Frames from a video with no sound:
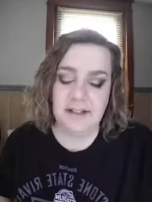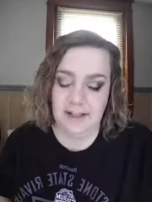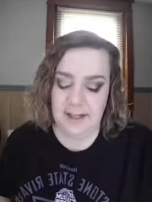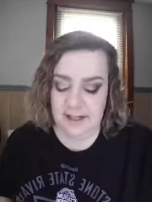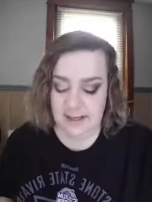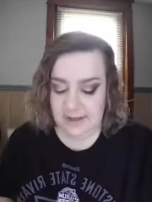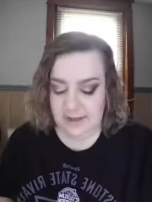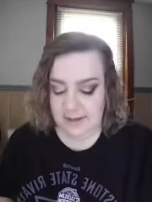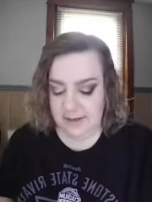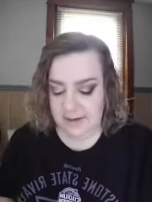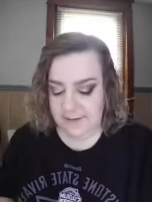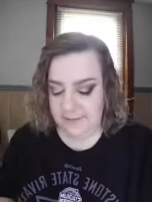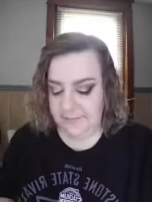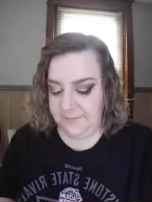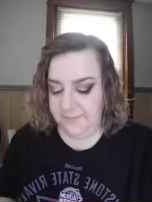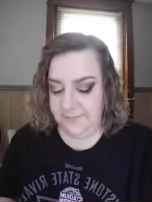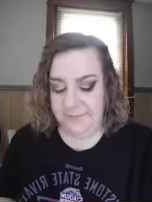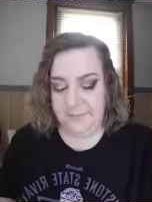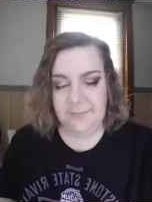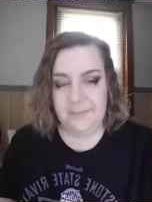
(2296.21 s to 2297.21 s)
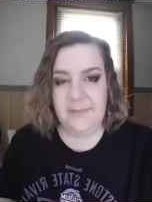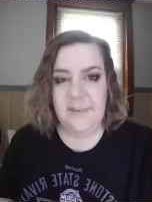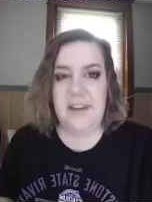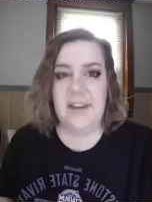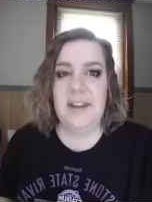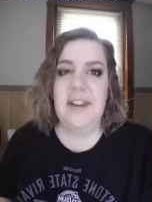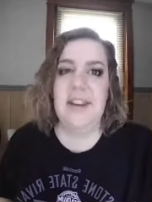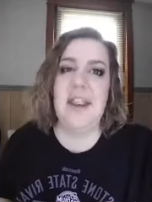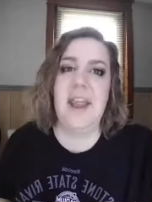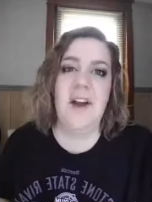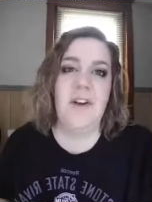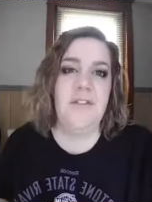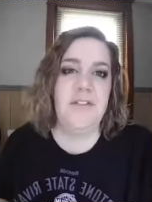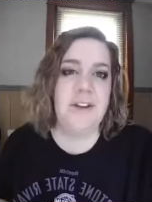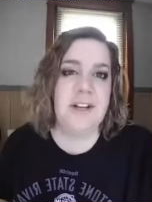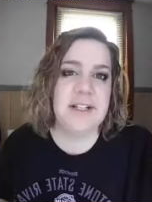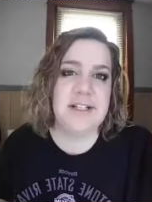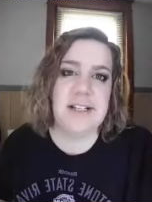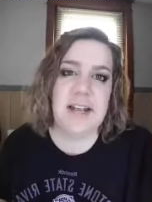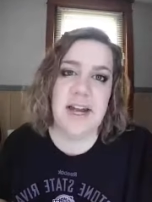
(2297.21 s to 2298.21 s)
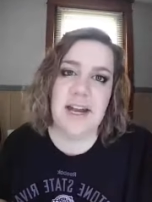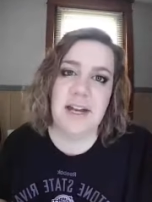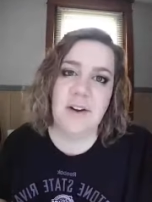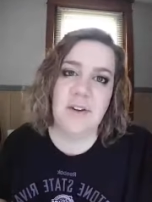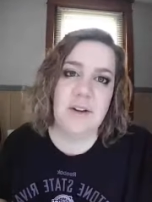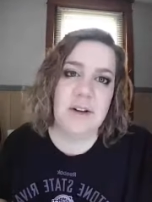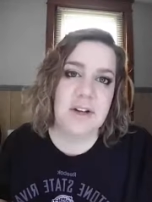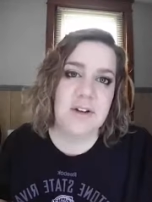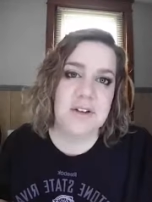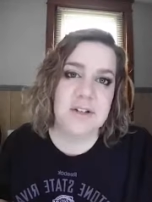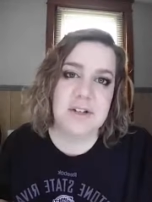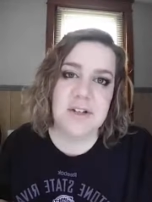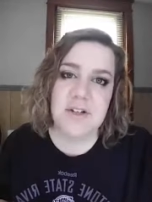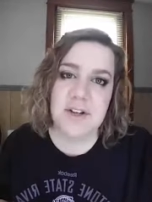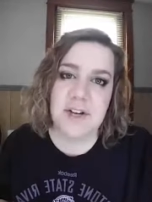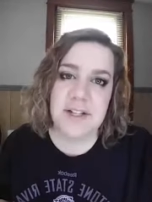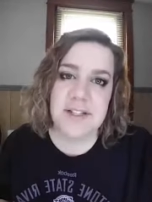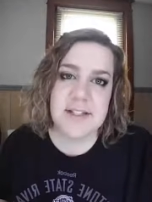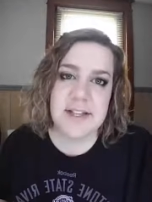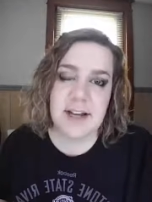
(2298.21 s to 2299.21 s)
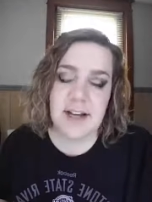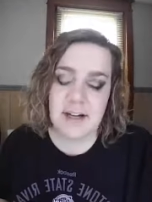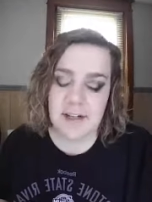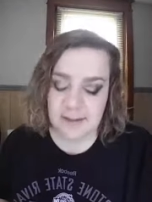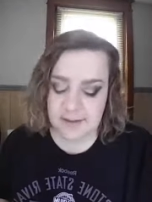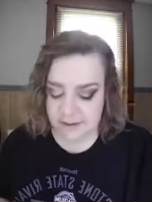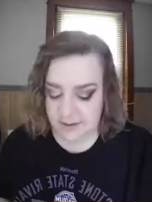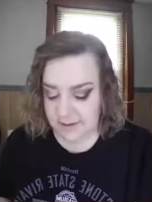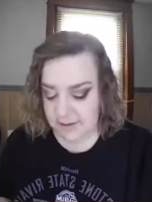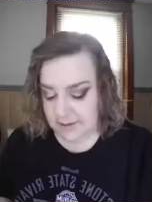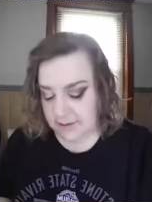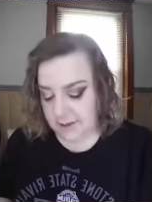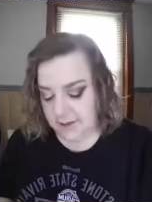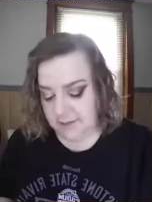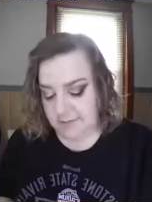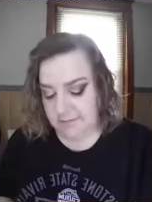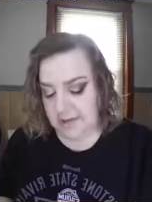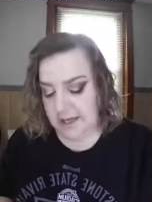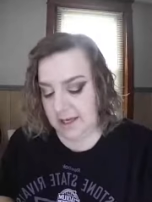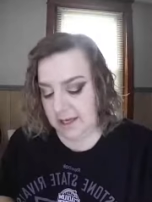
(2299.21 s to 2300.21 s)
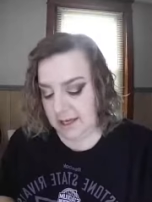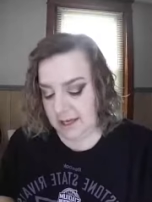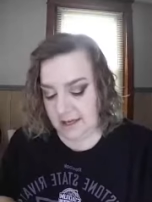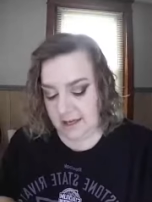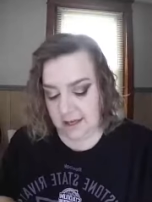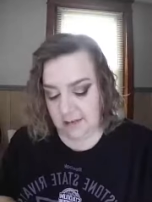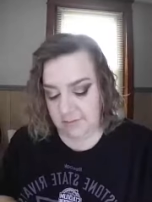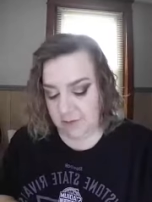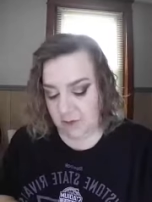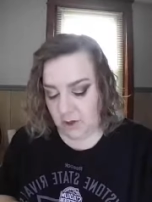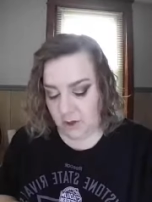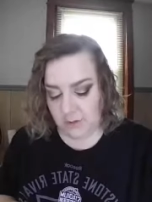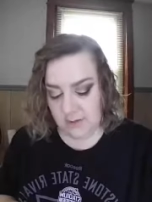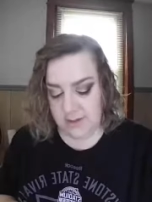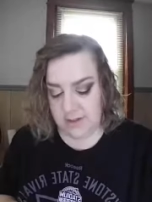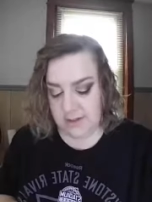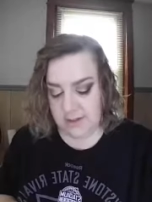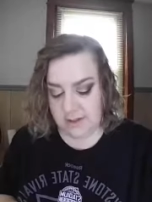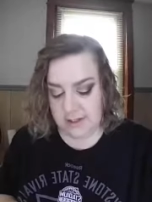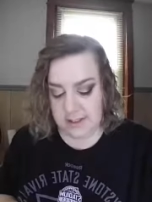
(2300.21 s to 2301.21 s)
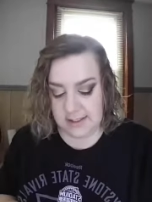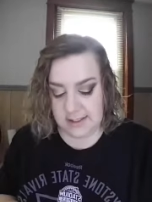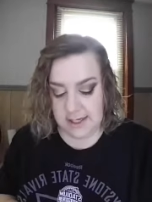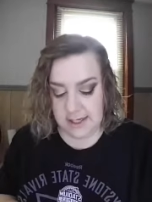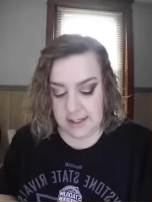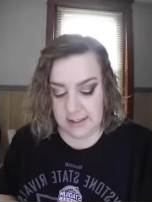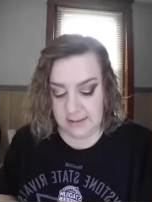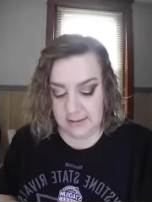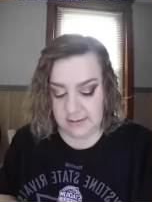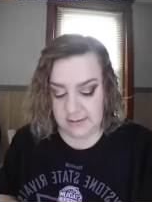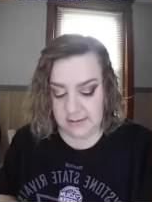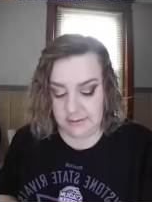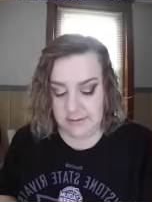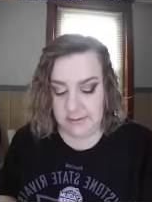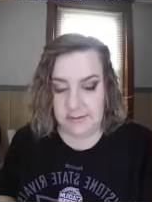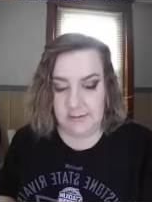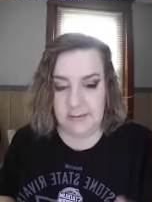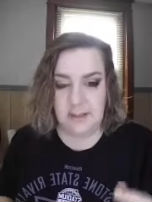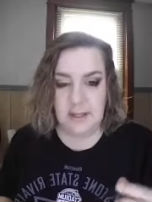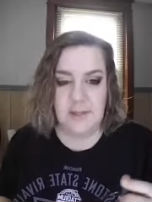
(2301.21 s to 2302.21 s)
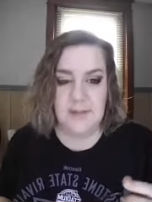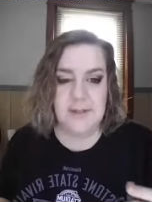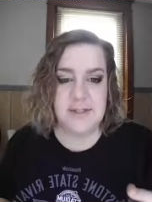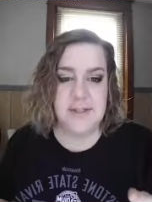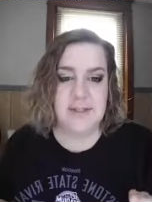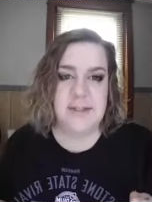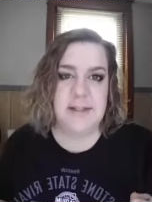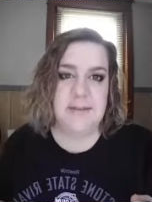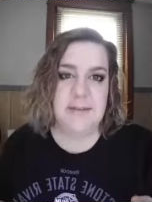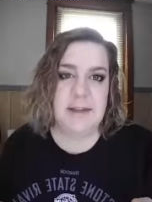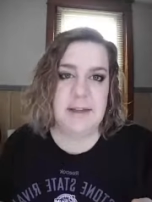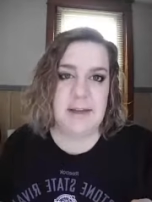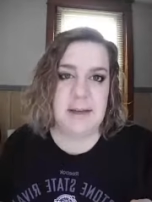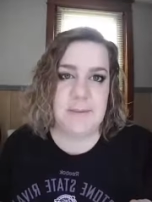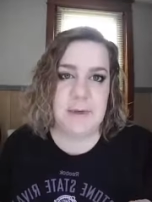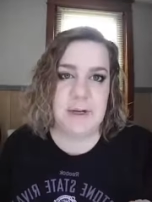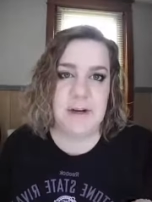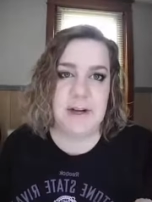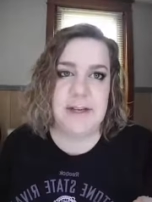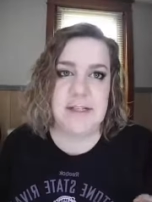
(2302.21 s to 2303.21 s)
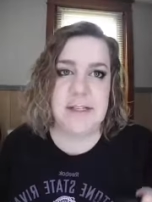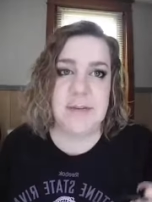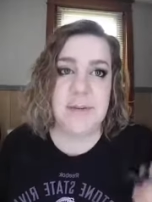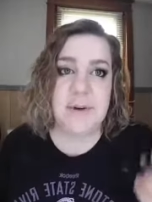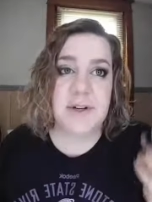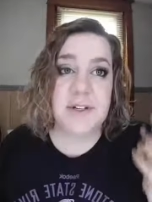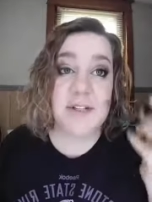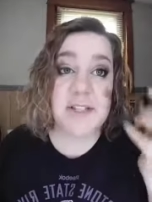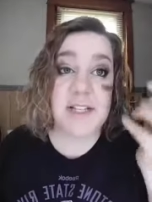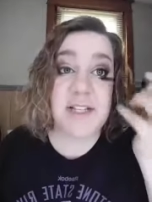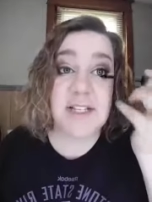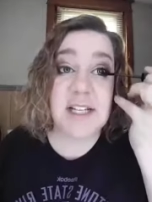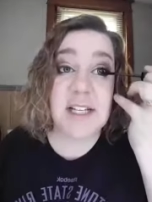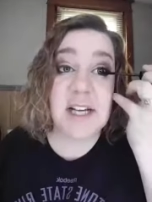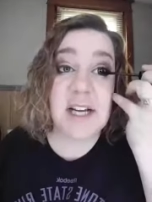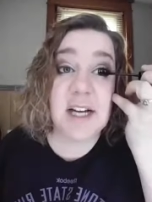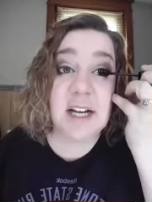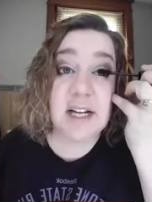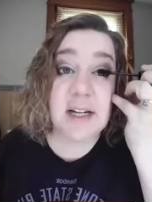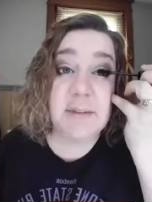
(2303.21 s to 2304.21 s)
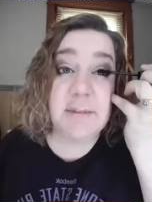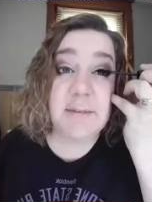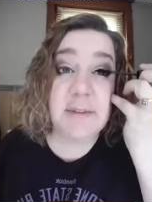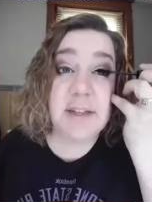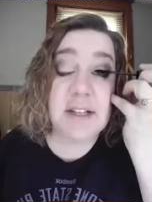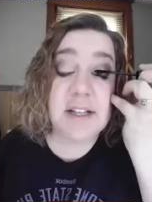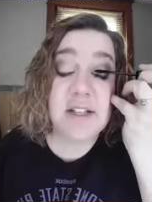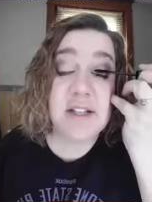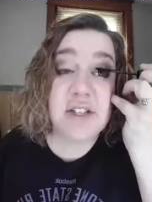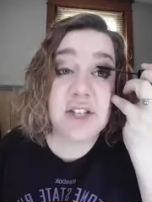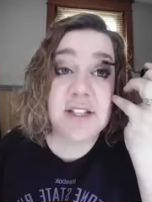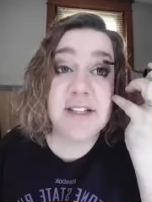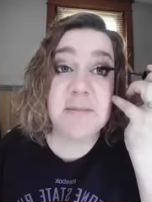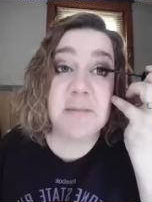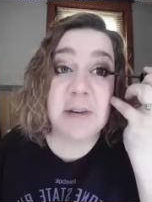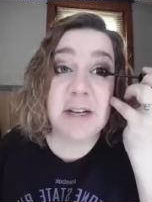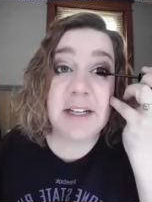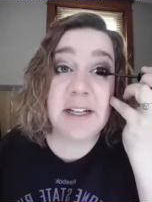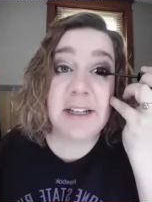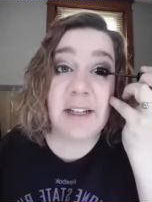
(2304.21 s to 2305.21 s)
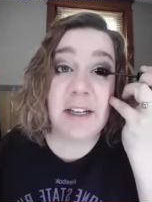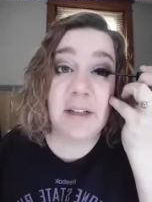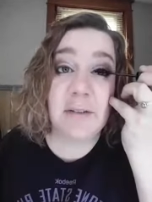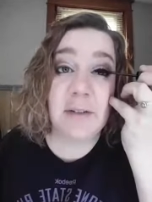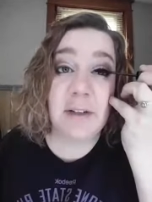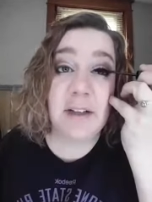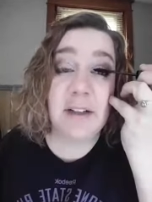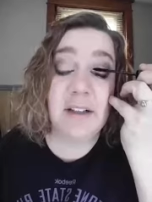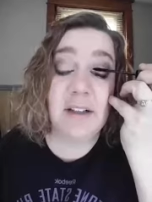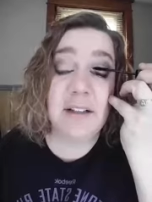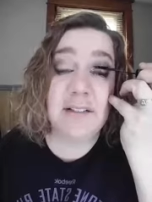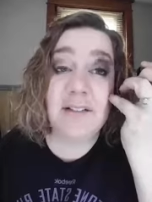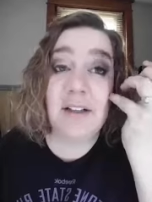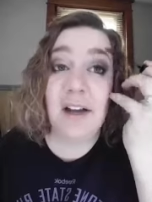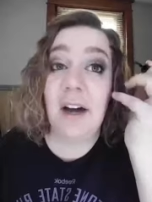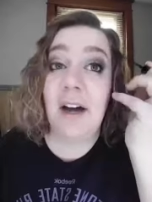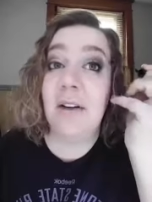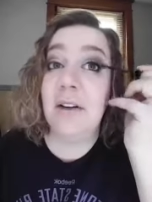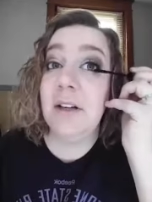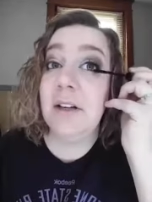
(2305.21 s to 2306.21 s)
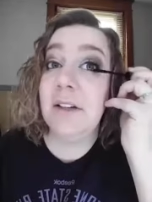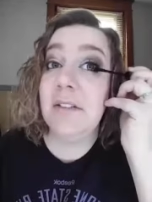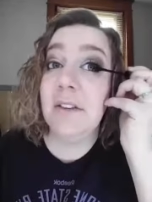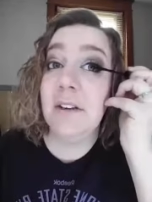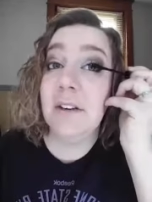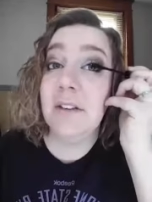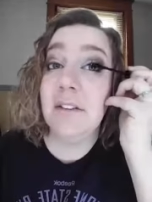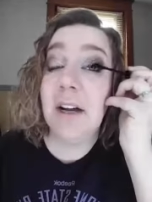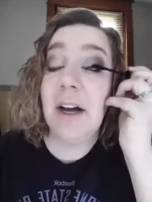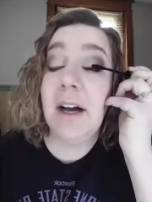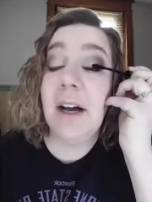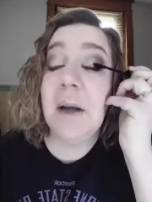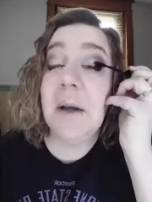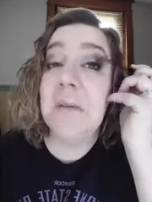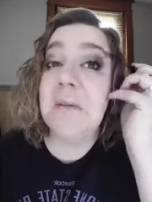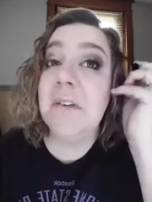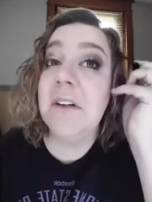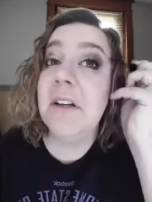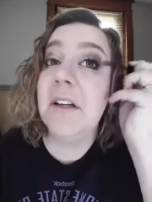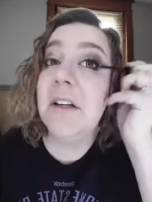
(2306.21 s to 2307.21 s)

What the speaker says: Like, never gets angry or stressed out. Me, I'm always stressed out. He always looks at me like I'm a crazy person. He's like, it's just money. And I'm like, it's how we survive.